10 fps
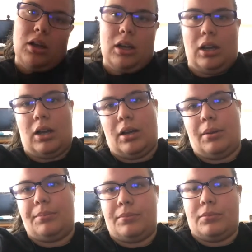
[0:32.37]

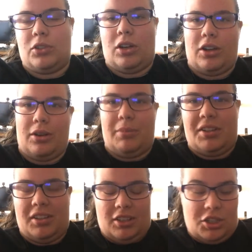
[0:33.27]
um, sorry I got a
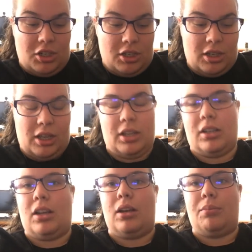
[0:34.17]
message
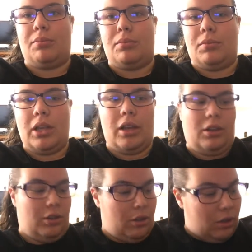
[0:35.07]
and um, yeah